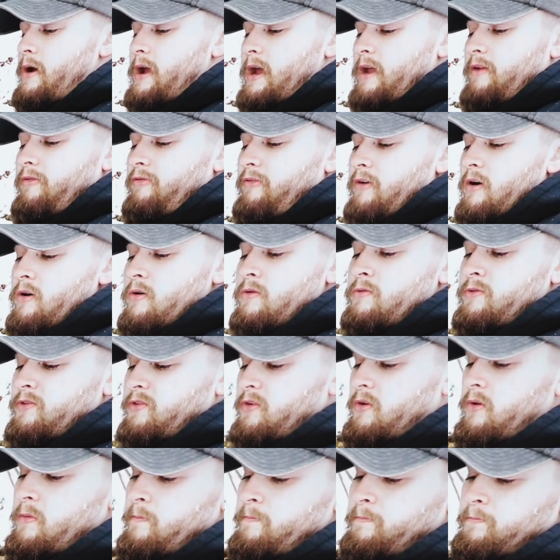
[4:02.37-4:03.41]

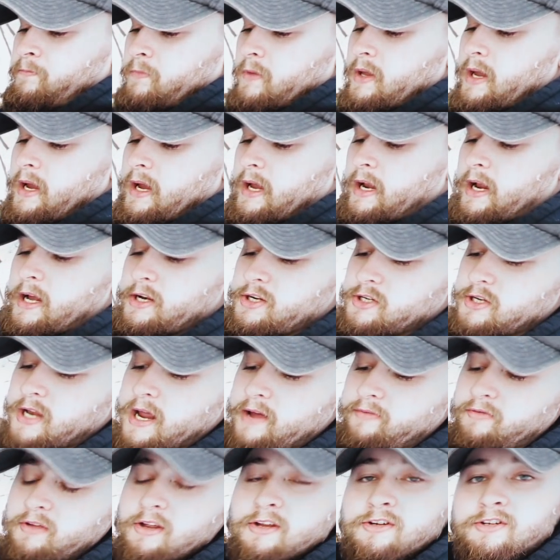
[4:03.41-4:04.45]
headphones. And I just
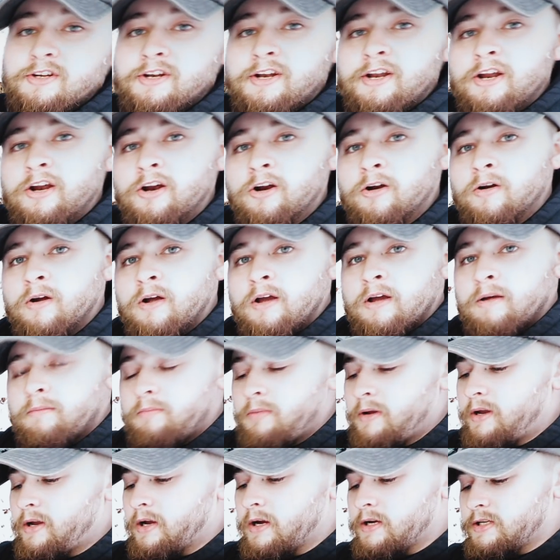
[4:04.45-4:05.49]
have these in here
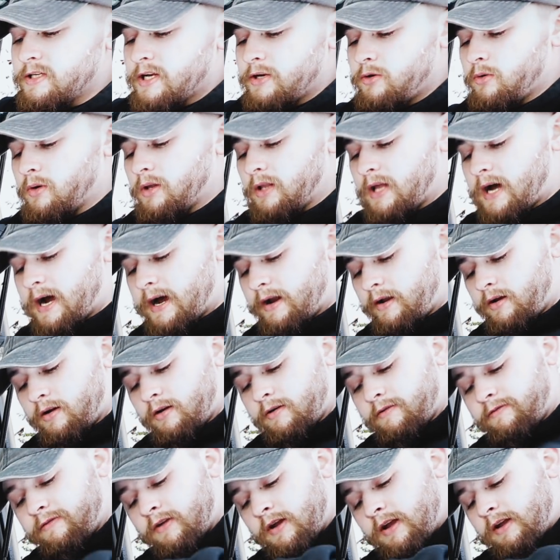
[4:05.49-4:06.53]
because I do a lot
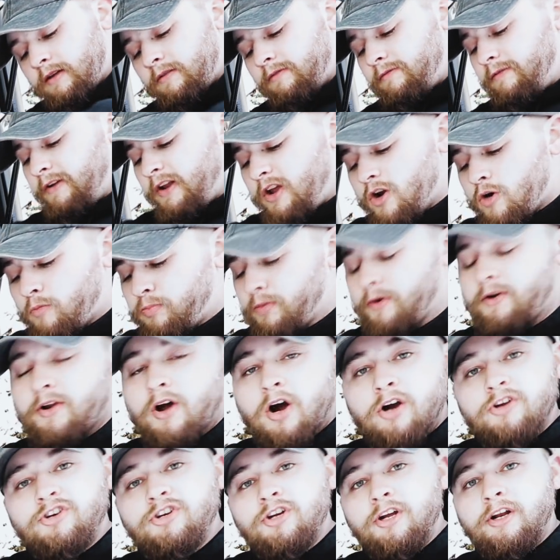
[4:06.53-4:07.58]
of video
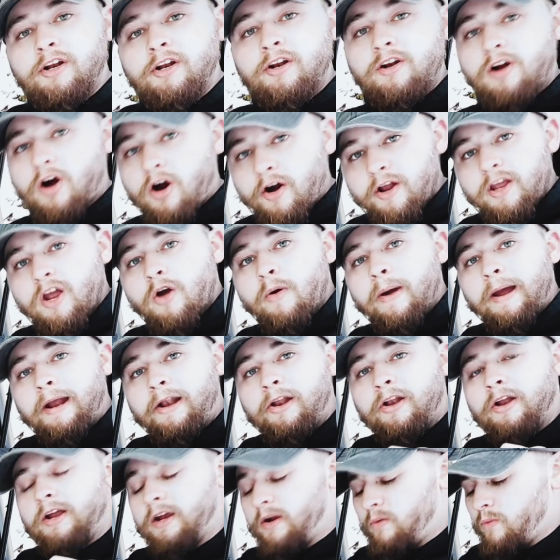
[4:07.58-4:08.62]
production and audio
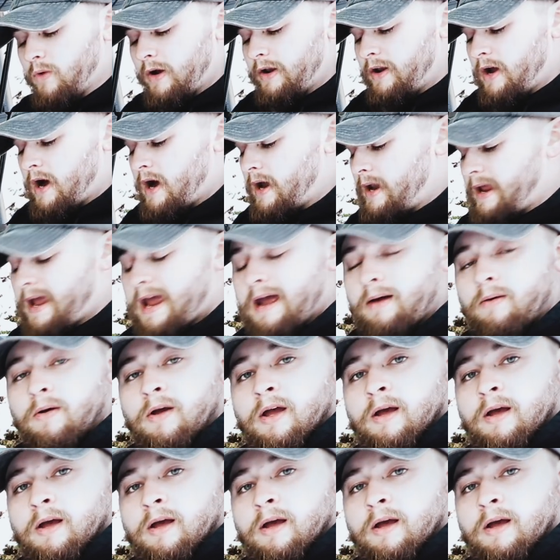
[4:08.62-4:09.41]
editing and whatnot at